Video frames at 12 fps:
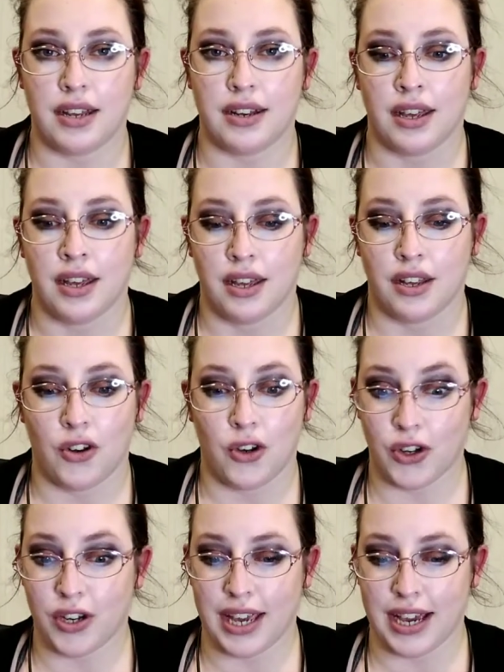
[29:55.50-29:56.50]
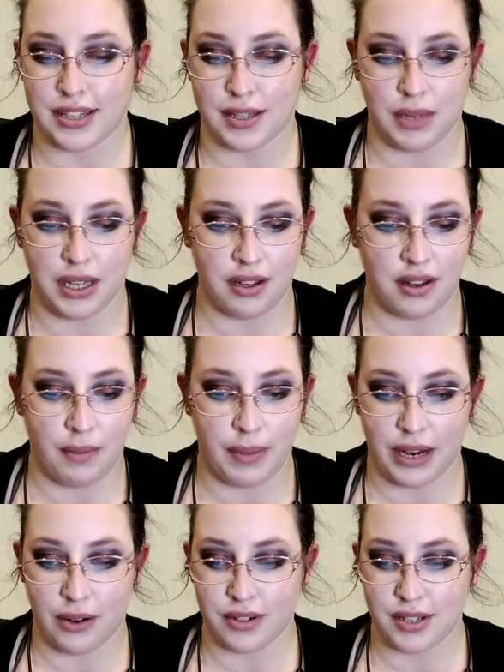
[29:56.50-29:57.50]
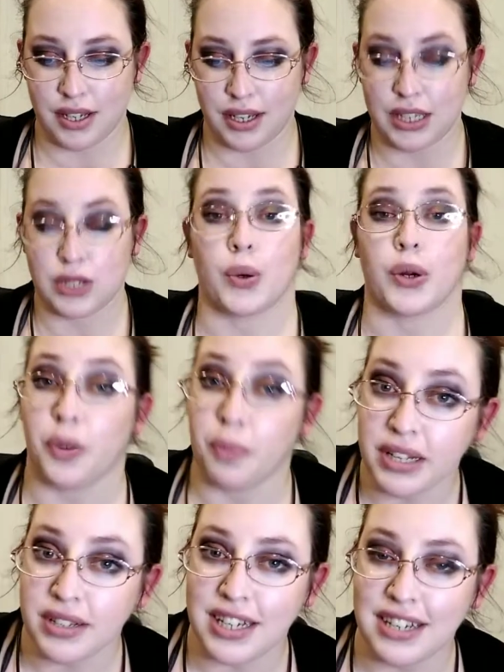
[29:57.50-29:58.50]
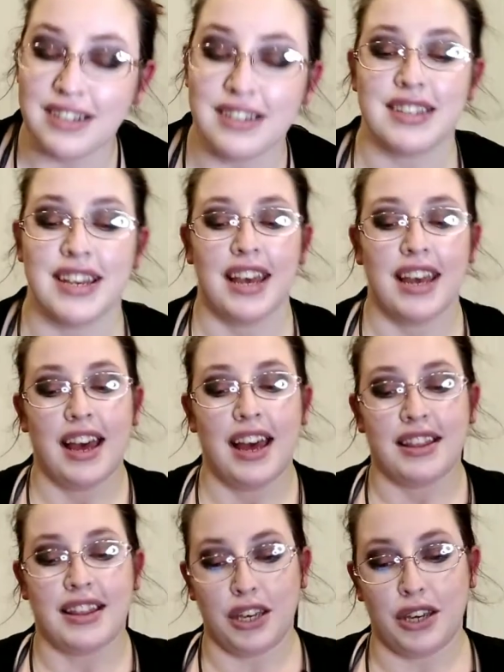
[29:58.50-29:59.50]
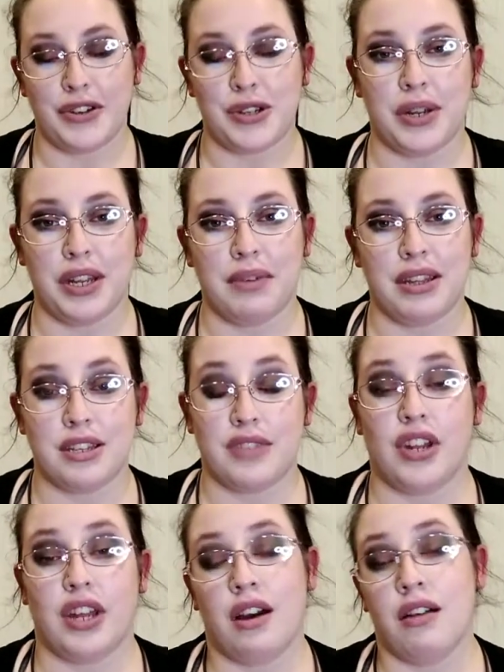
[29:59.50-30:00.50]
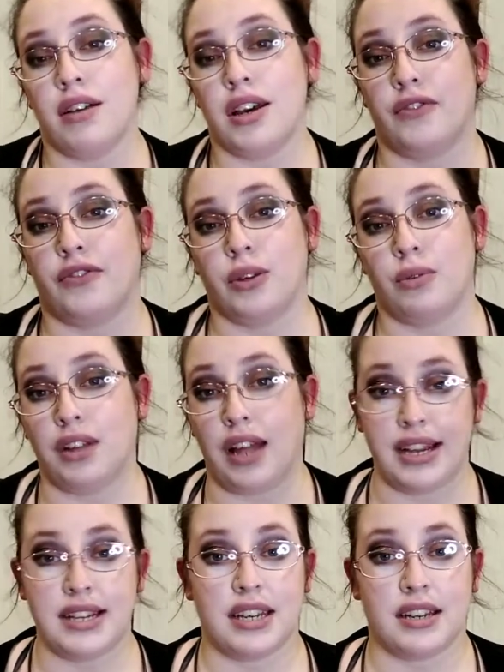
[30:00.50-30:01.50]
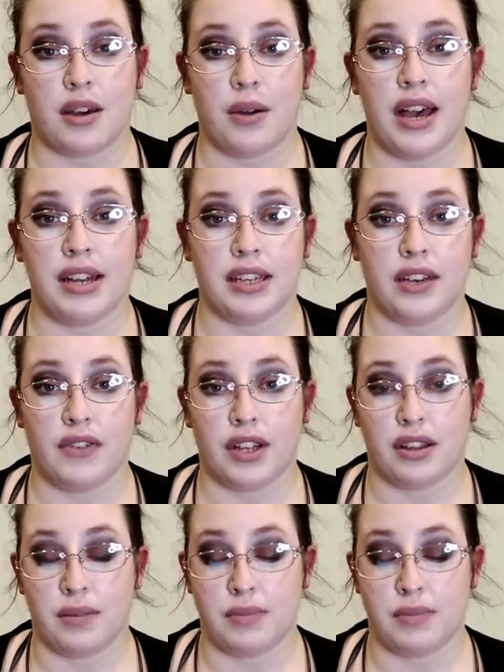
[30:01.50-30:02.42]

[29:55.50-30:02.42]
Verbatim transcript: done nerdgasming about historical buildings, Thank you for joining me in this video. If you liked it, go ahead and give it a